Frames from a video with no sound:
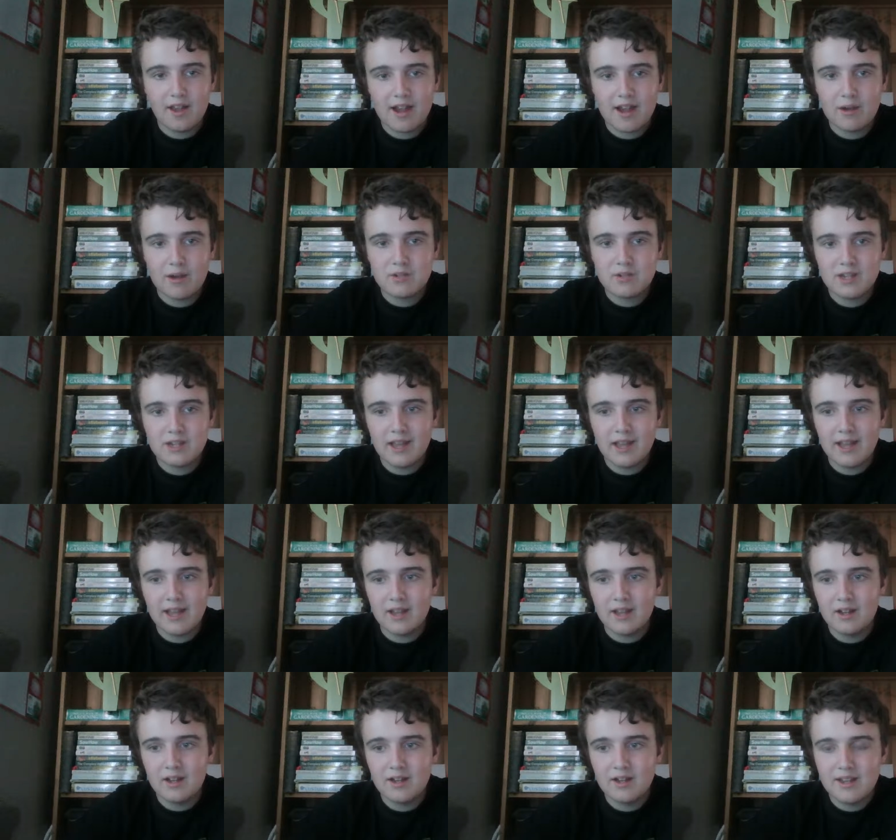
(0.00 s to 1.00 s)
outer
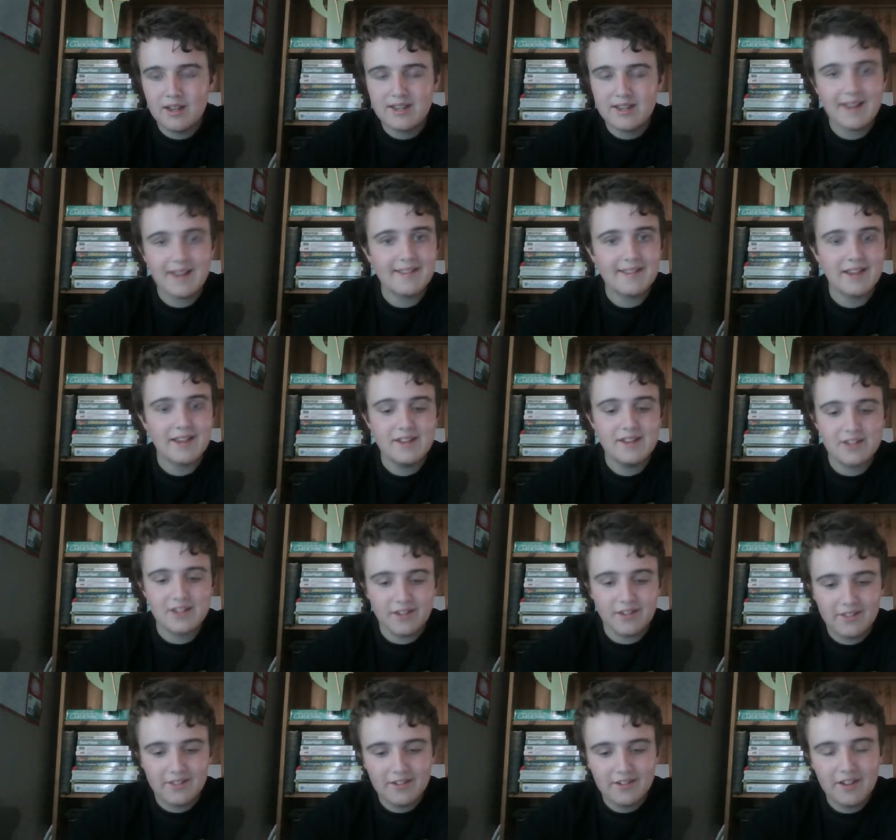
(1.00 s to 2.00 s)
layer, it takes
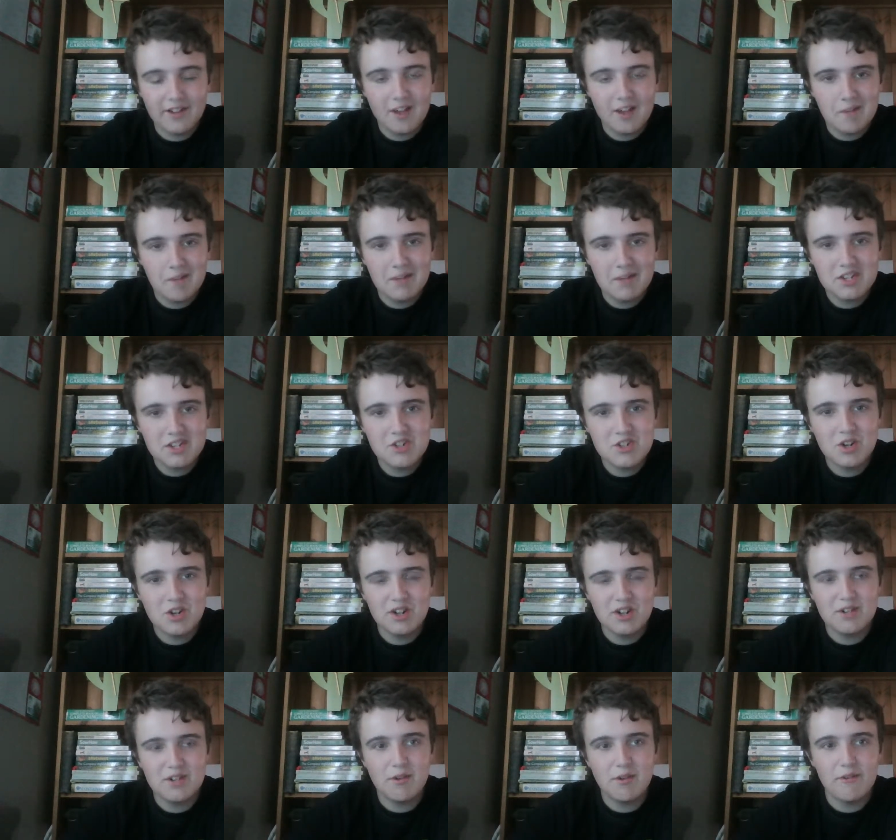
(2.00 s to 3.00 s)
ages. Imagine
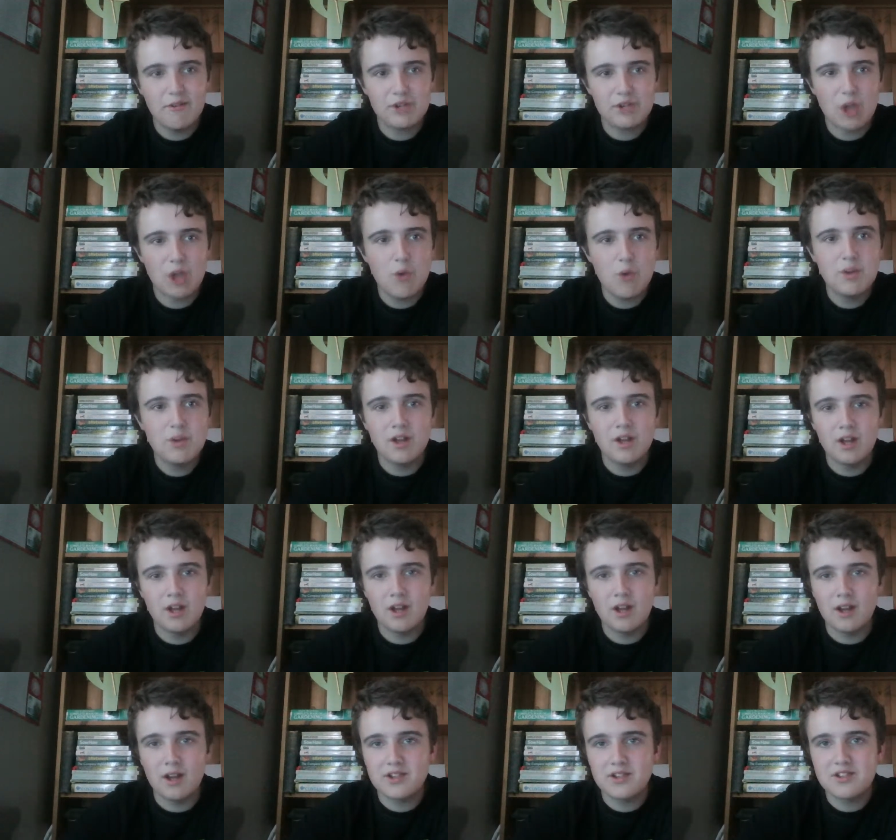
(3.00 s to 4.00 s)
trying to do it with a
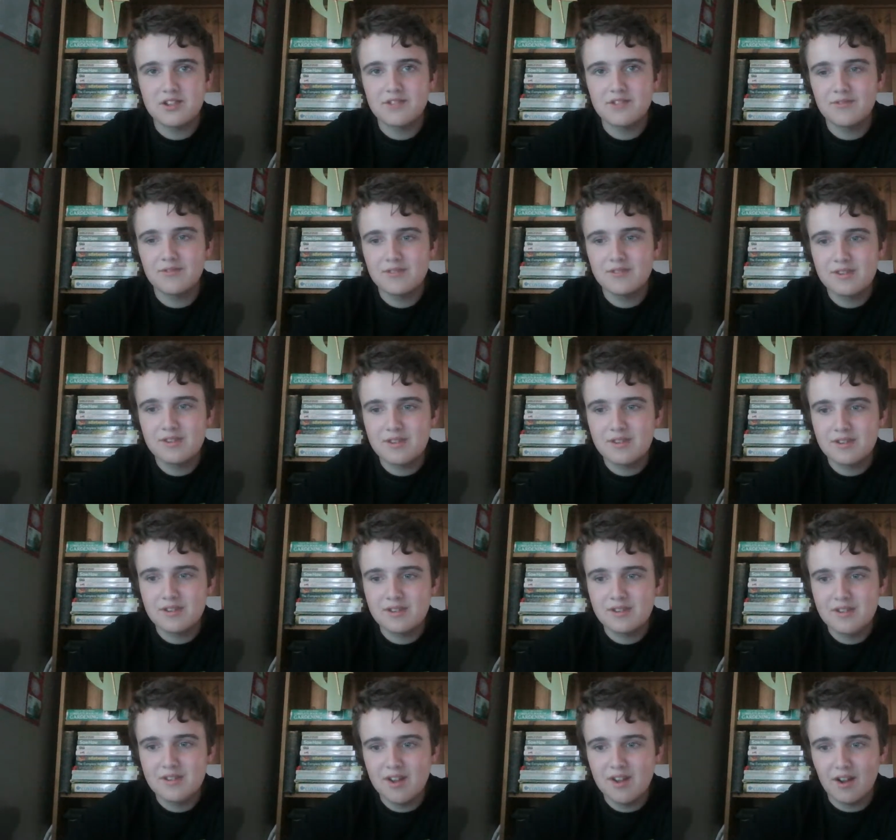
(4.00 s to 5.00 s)
coconut. I
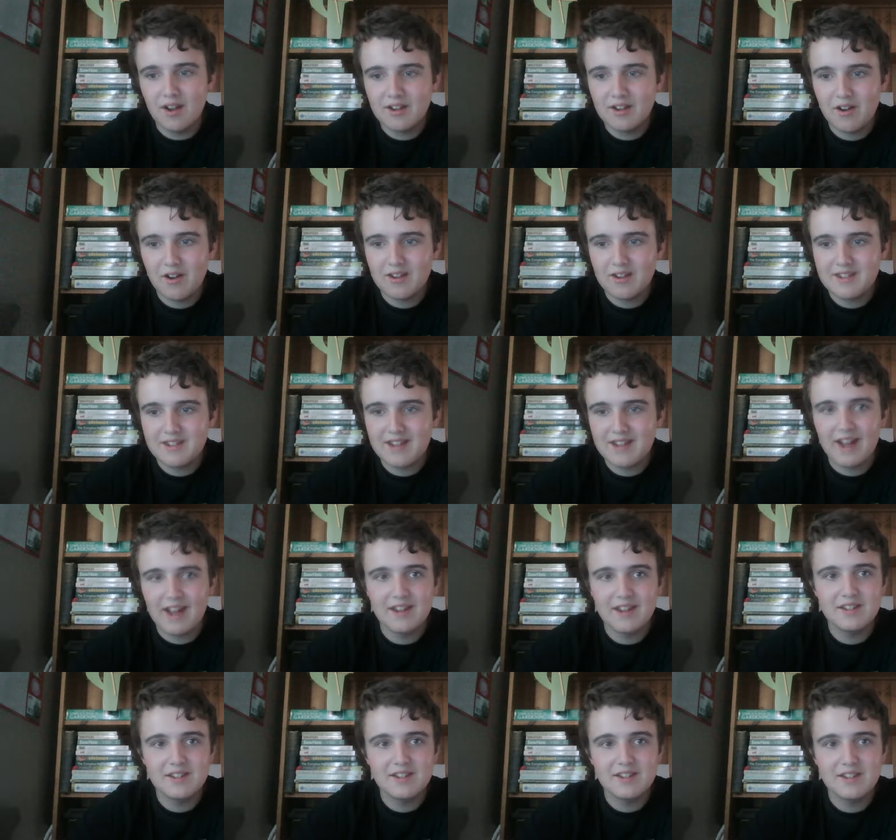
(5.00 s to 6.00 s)
don't
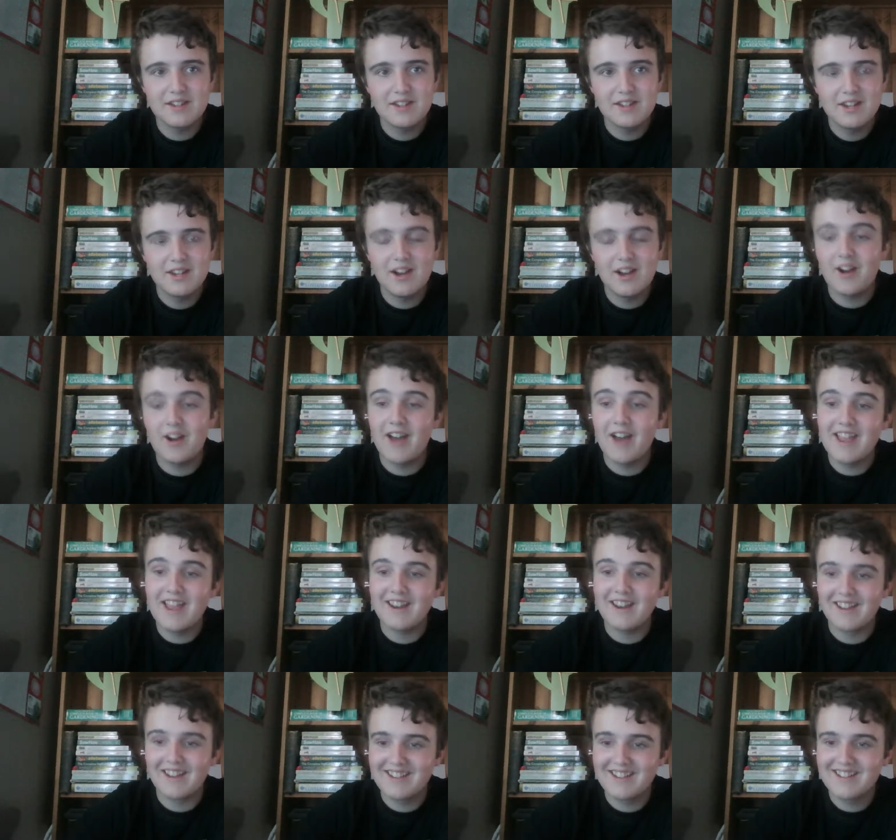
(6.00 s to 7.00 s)
understand.
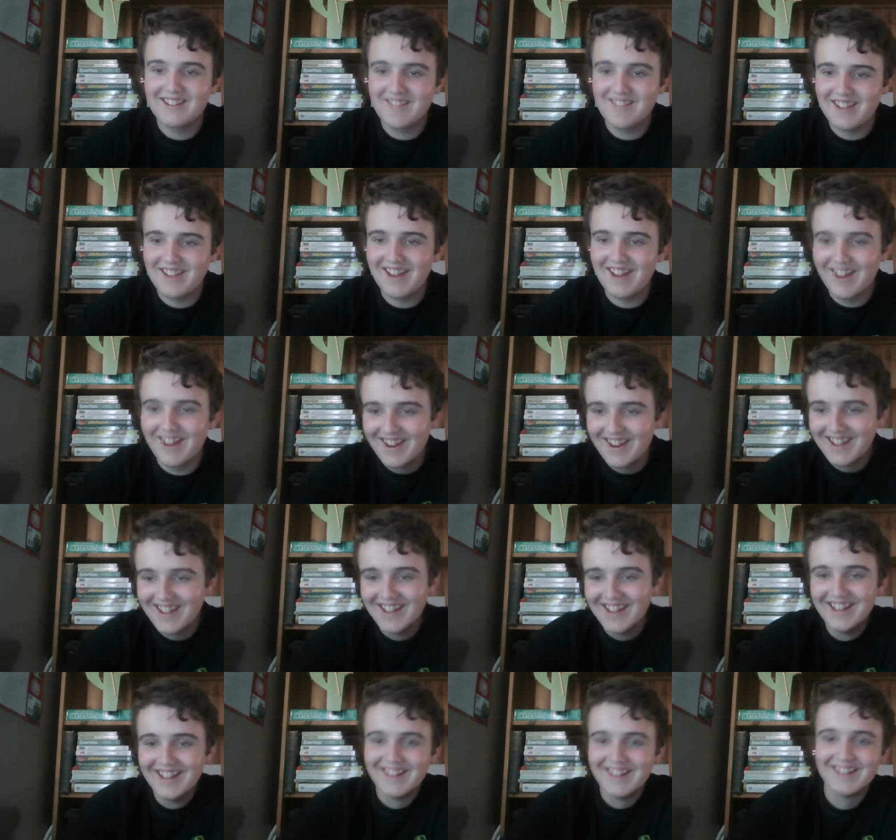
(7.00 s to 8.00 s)
8 likes. There we go.
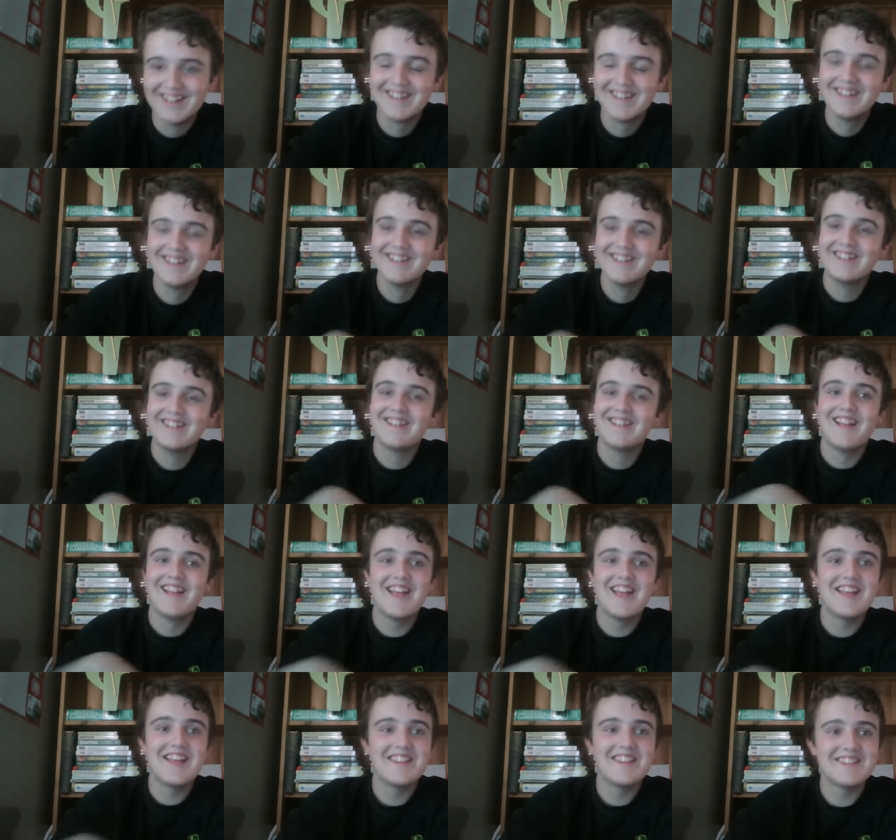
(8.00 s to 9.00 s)

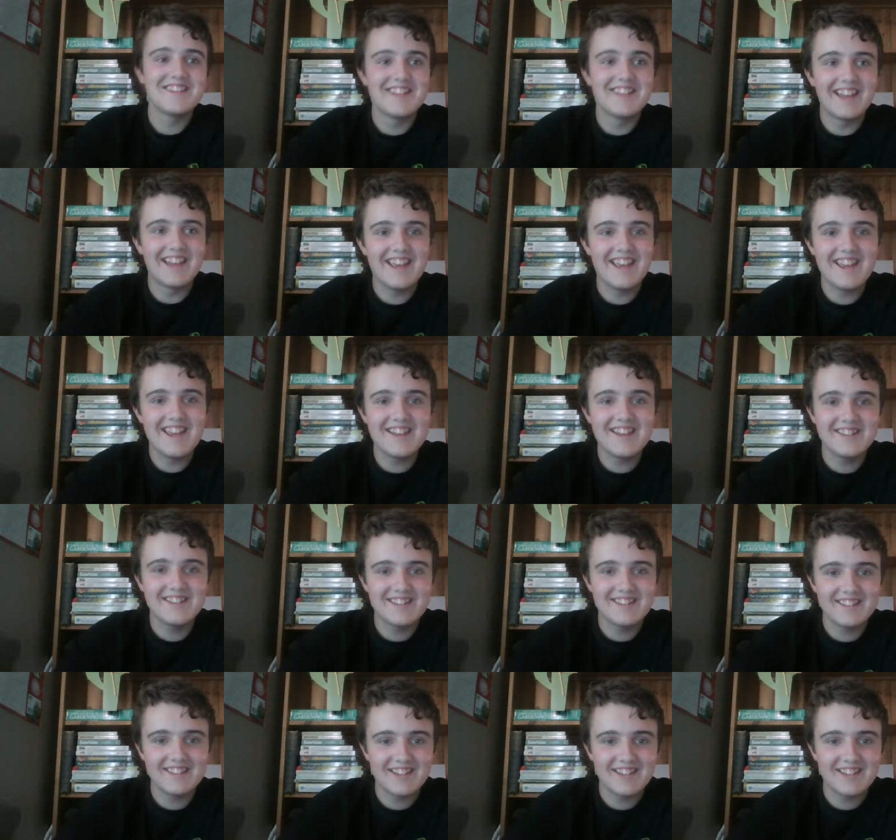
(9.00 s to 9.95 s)
The delayed